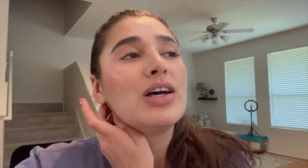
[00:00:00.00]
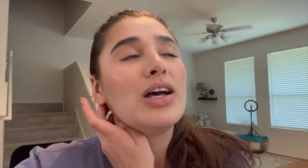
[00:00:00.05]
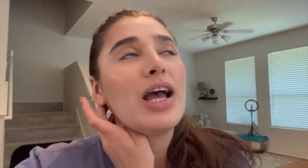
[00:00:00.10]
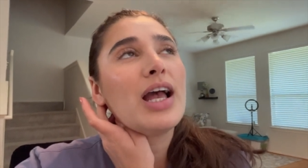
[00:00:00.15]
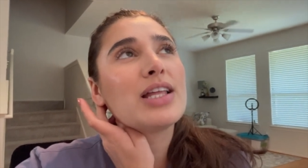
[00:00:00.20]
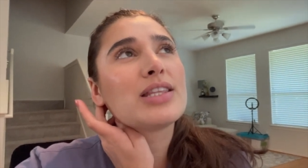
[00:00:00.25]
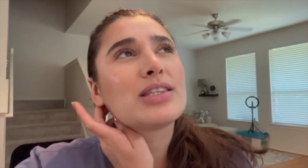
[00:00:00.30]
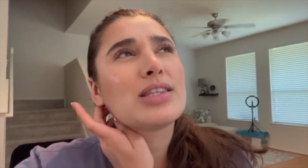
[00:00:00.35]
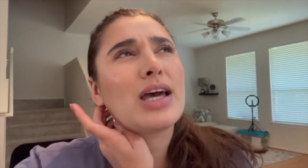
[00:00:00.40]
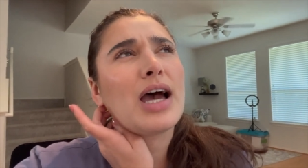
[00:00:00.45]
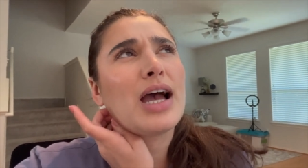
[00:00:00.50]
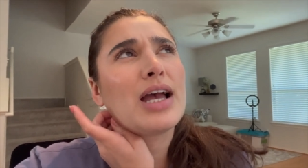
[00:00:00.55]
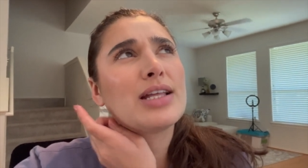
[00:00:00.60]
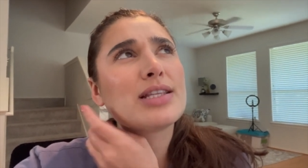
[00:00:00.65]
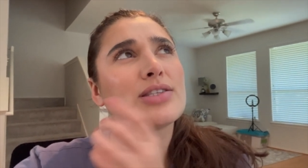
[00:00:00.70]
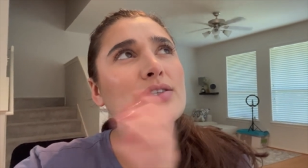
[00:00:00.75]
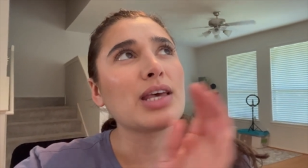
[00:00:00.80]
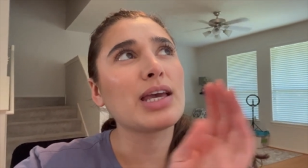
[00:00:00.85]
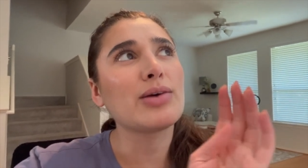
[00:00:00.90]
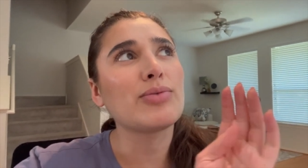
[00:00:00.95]
It,
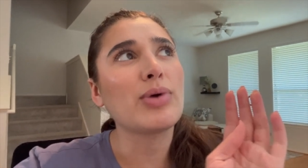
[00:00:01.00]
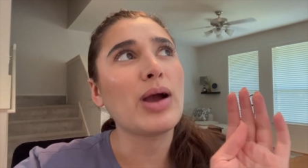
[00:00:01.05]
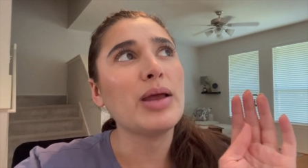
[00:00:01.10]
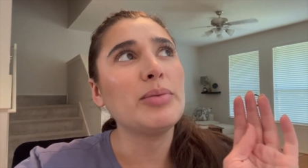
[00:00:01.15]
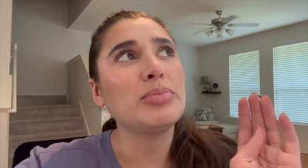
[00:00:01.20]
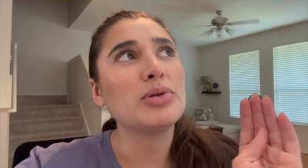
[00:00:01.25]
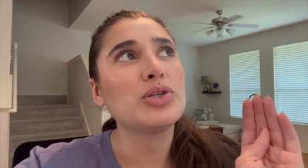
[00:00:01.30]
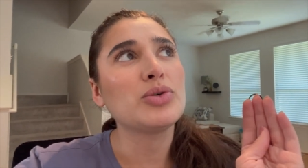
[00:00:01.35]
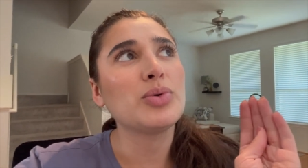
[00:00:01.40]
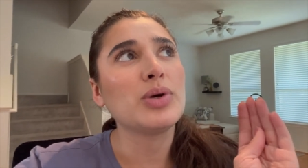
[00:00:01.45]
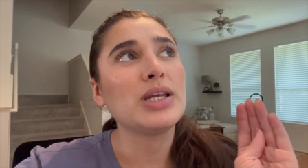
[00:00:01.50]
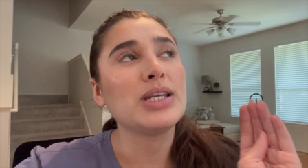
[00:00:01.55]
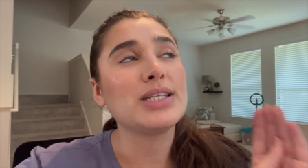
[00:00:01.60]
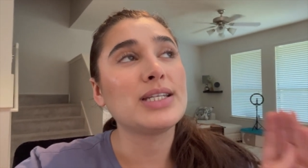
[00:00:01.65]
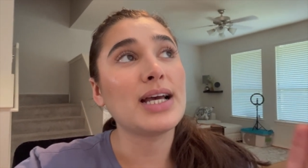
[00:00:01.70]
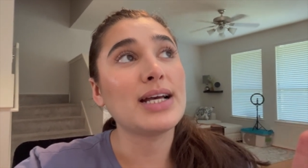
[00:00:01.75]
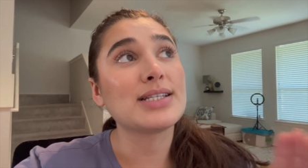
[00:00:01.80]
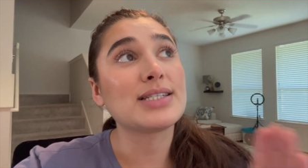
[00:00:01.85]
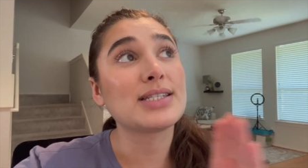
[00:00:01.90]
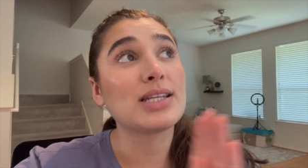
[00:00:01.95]
it's like right between
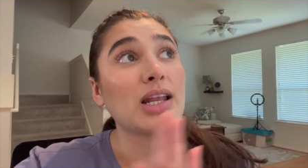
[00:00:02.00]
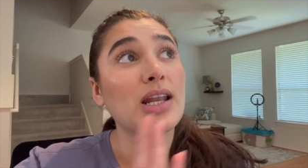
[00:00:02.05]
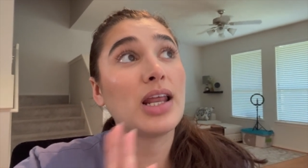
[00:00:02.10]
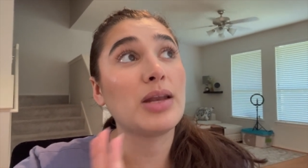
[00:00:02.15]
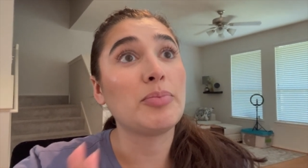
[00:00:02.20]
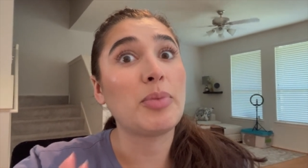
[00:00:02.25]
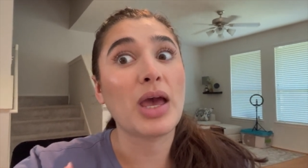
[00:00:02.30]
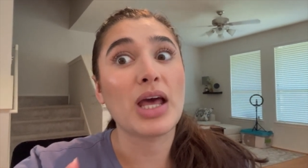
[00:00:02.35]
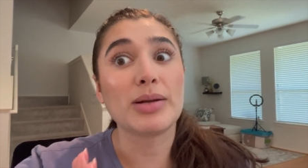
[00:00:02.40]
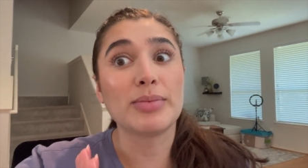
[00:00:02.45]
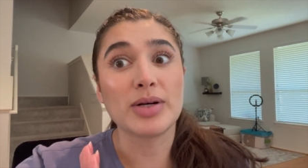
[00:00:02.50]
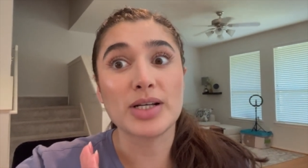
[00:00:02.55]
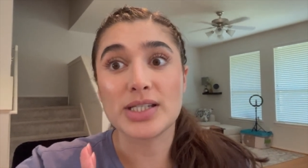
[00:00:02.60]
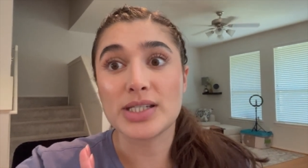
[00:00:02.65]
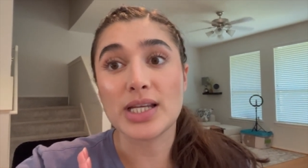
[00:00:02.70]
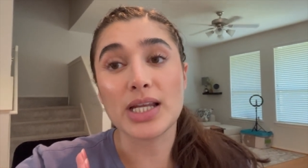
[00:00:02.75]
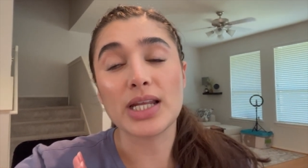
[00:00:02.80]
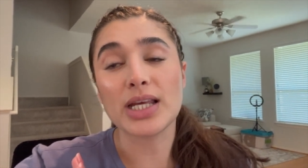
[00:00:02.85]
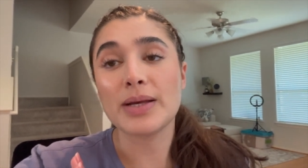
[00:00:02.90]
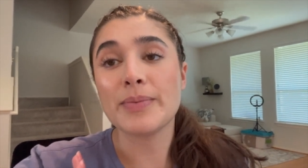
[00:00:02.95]
Destin and Panama
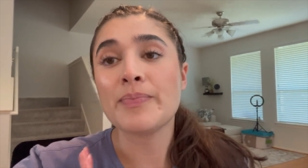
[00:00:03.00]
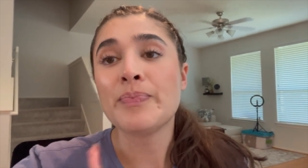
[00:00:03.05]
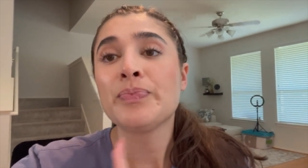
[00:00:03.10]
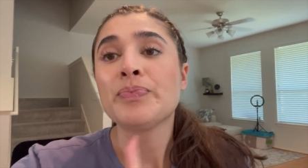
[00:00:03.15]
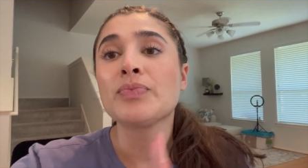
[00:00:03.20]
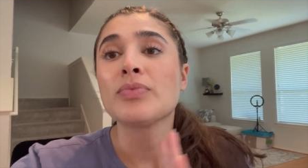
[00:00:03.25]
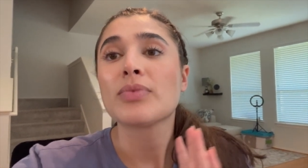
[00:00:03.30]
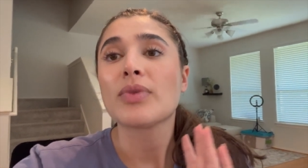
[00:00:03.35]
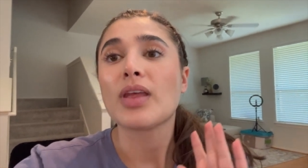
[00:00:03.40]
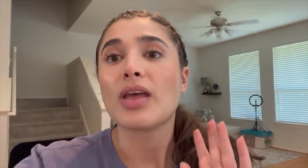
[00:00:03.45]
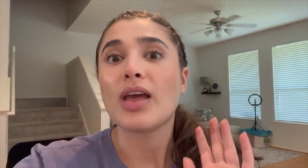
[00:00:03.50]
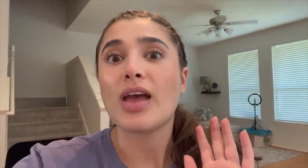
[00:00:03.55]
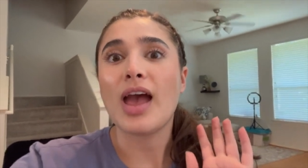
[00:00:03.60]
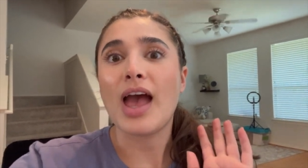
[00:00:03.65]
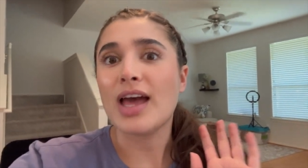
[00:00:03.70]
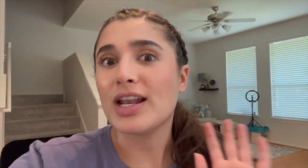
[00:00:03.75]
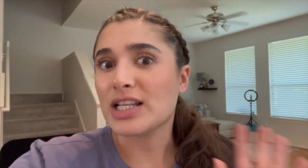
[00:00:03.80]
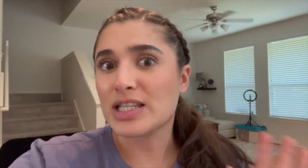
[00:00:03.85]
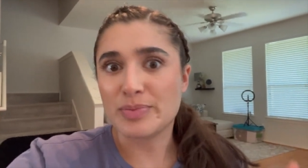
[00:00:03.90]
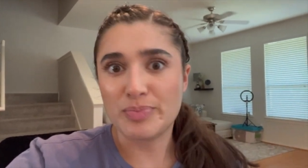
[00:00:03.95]
City. And it's